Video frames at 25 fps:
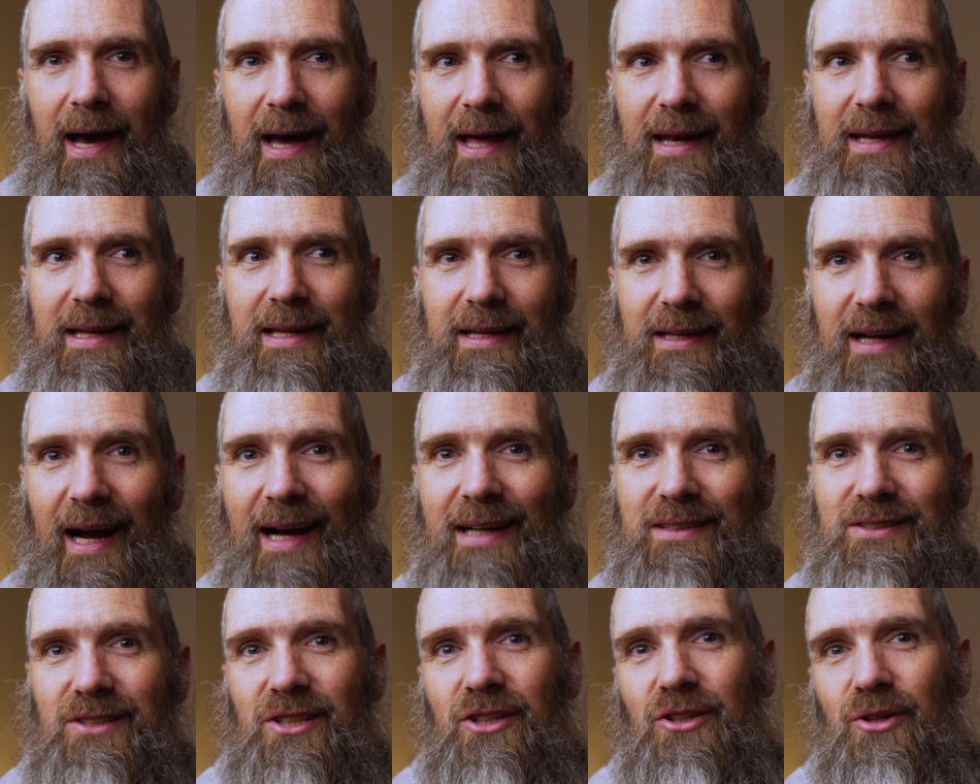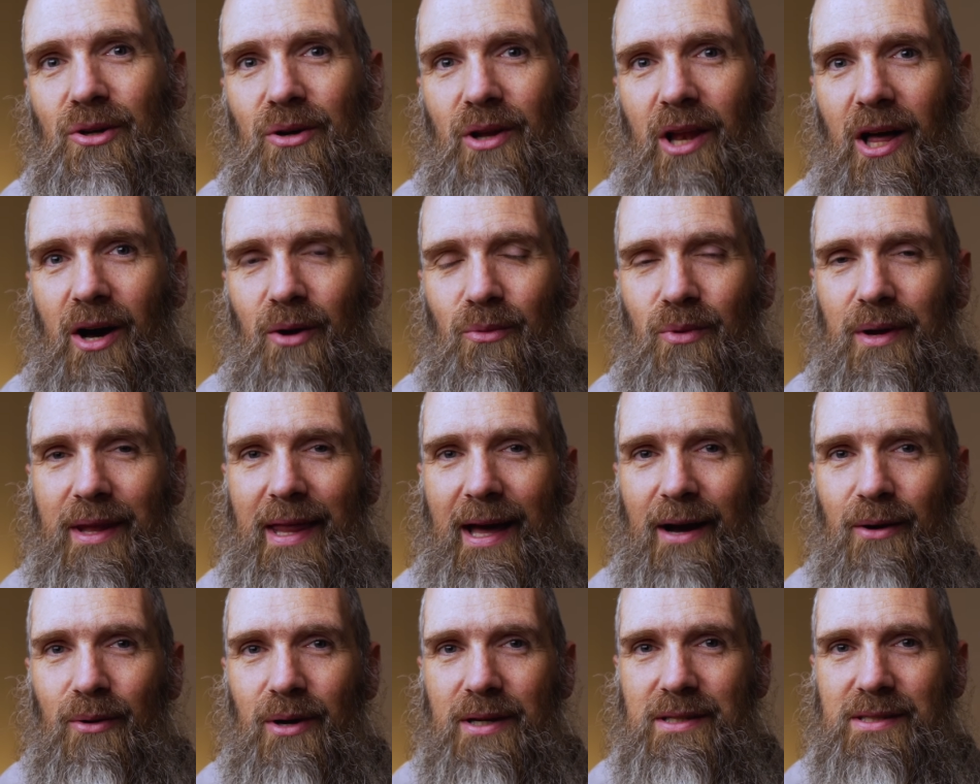And it has to do a lot with
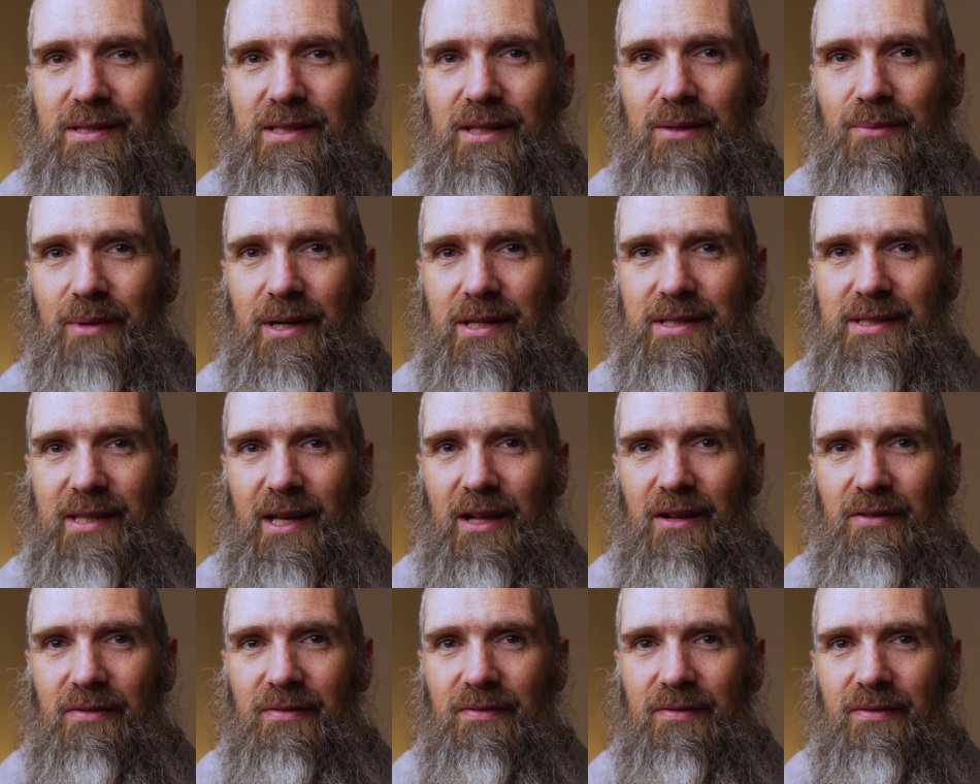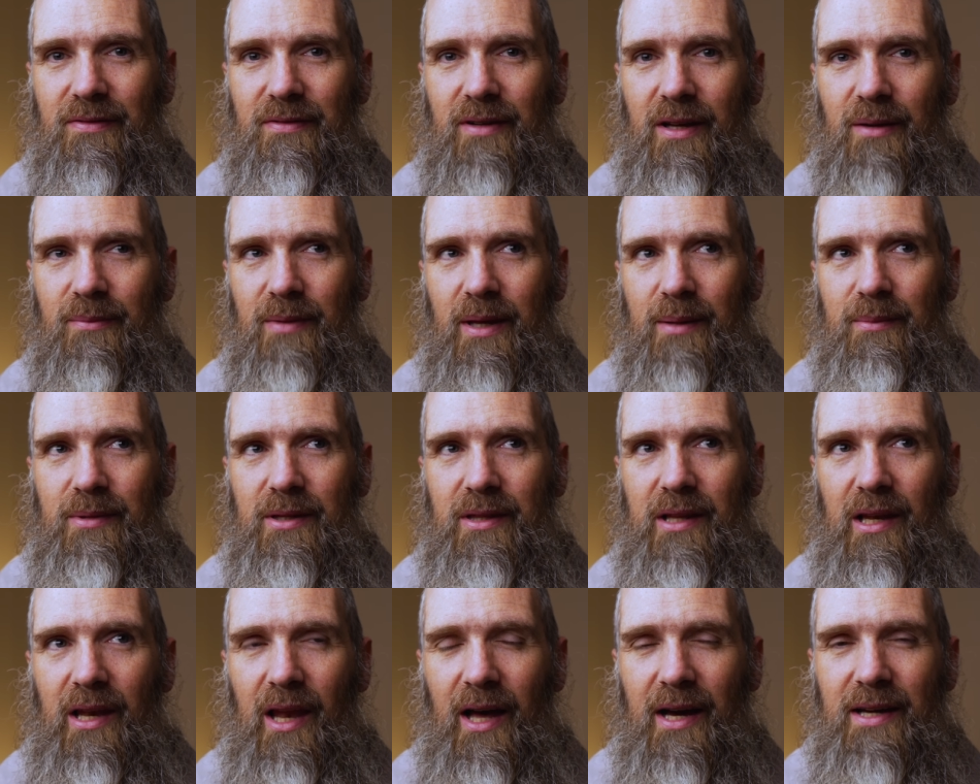how I see myself and maybe
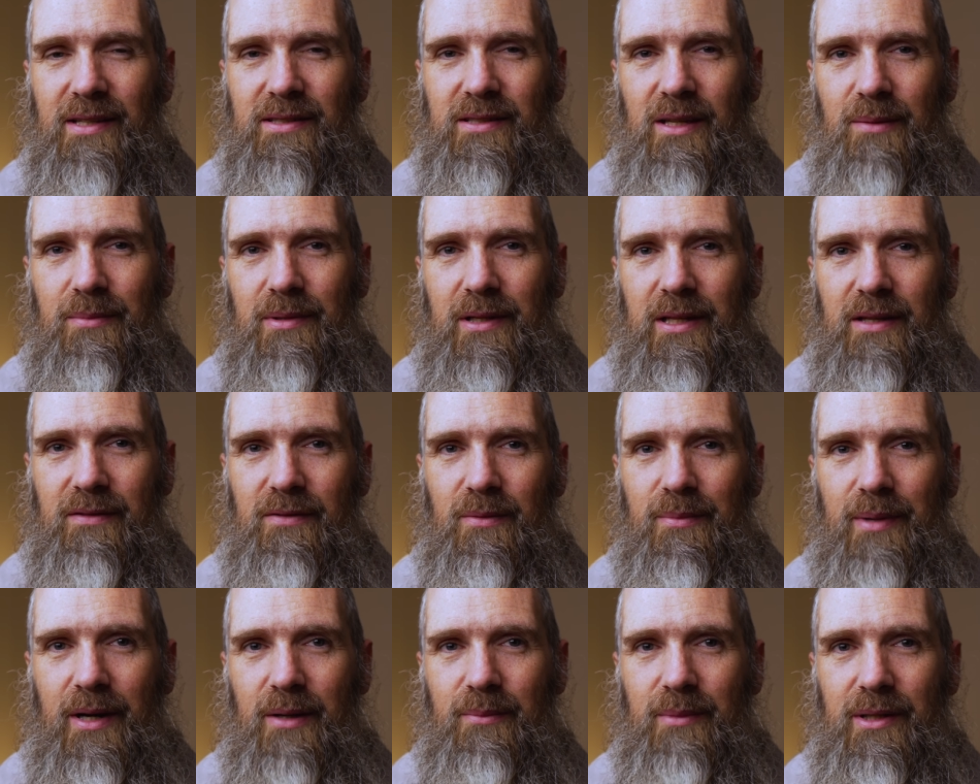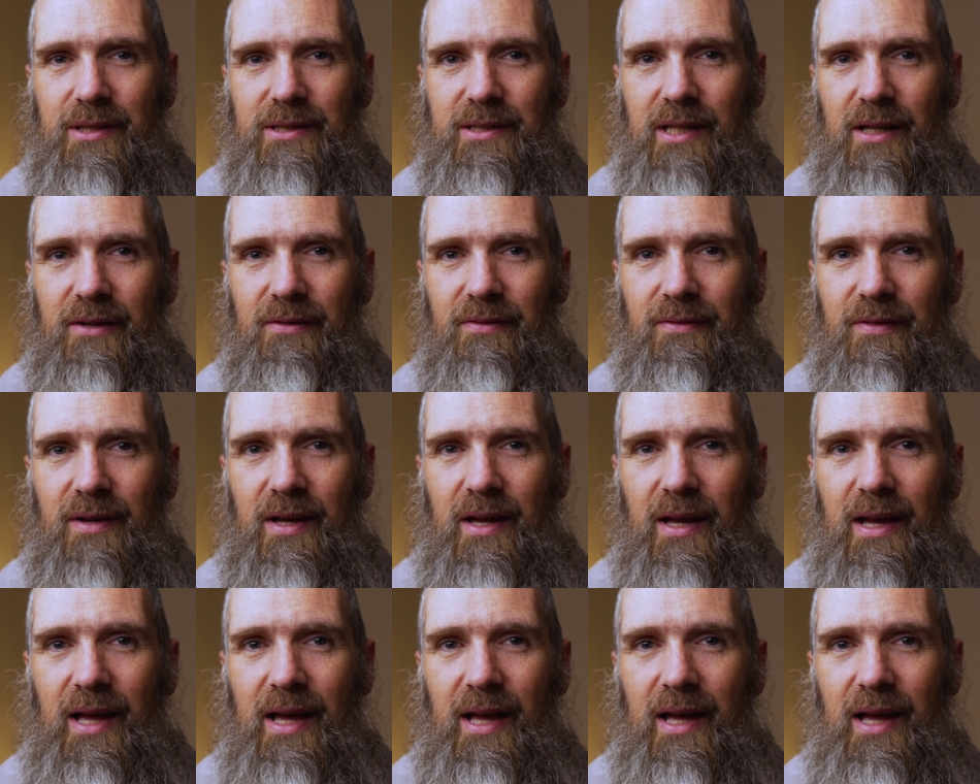the lies I believe about myself.